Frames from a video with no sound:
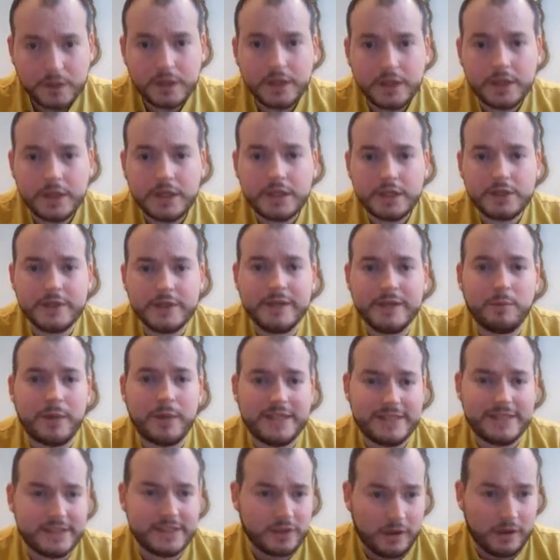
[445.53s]
So he didn't
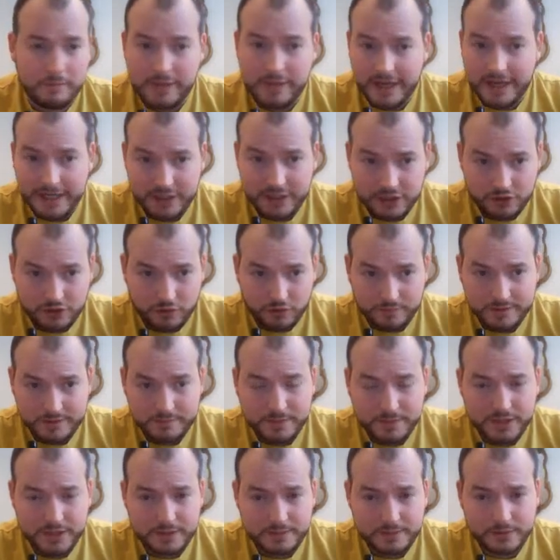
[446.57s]
waste his time there. He just dropped this
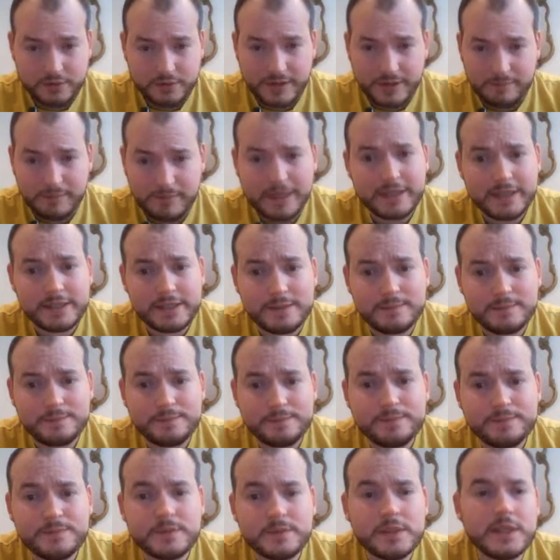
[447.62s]
bishop straight back.
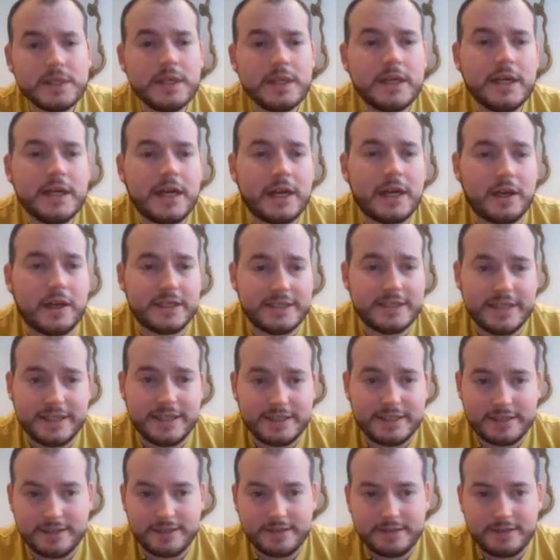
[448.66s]
And I said,
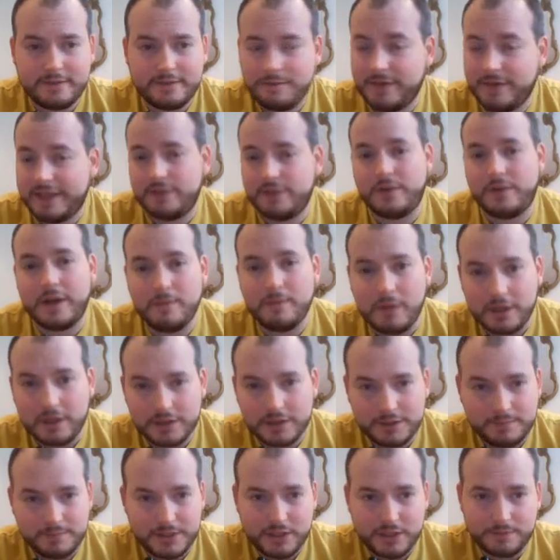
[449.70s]
thank you very
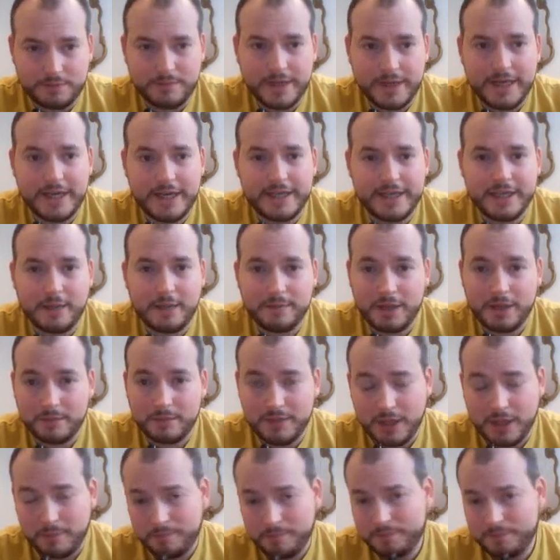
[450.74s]
much, bishop pair, yum, yum,
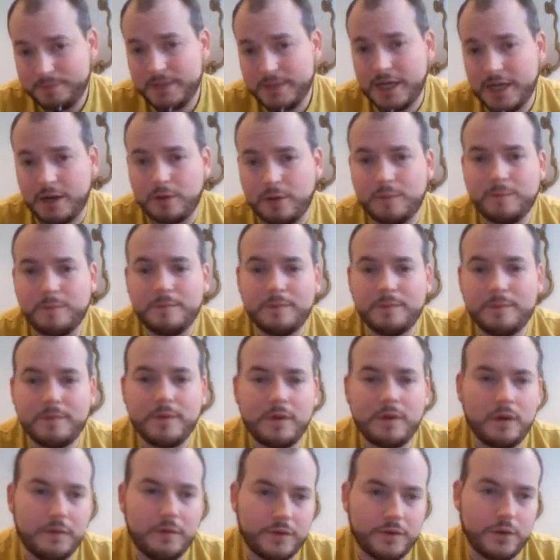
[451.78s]
yum. Now,
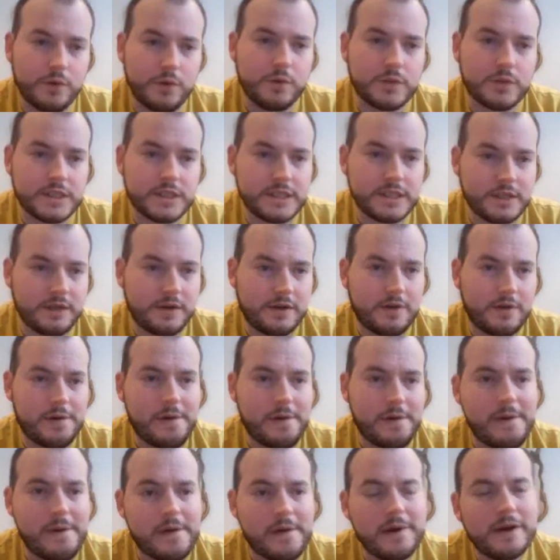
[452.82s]
of course,
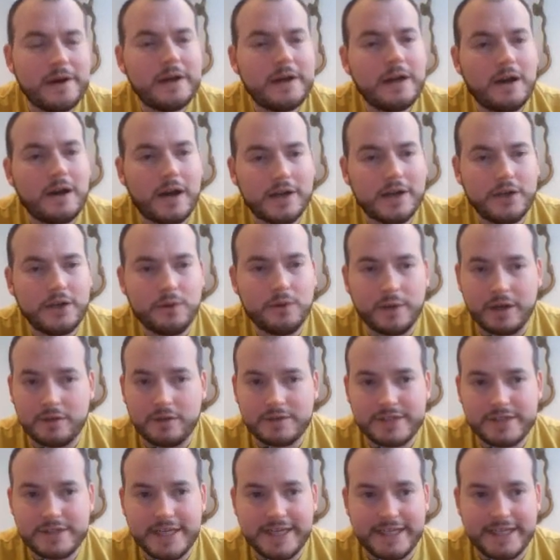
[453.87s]
I knew when I was
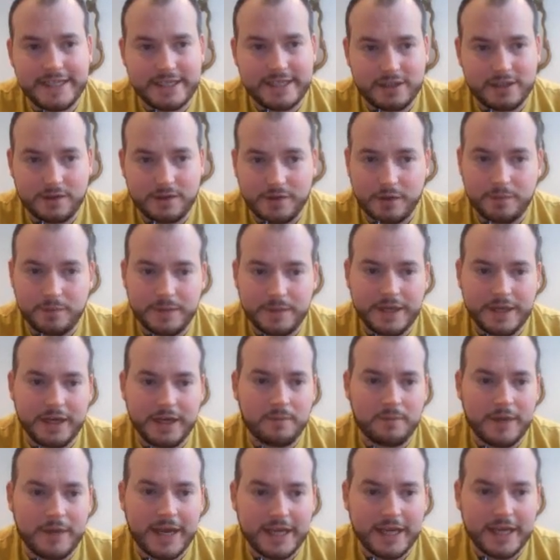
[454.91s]
taking this, I was opening
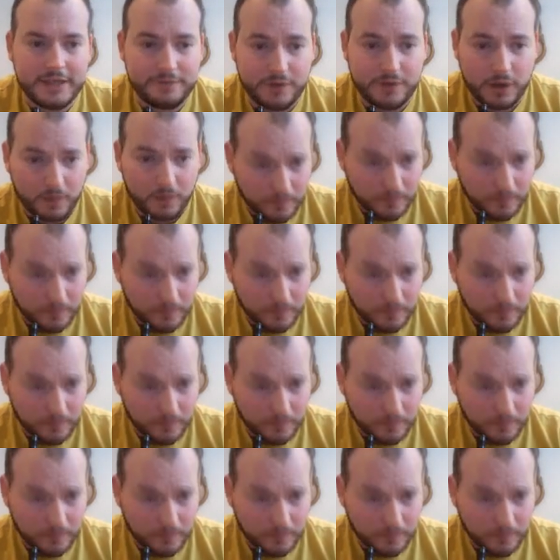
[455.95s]
up the h-file.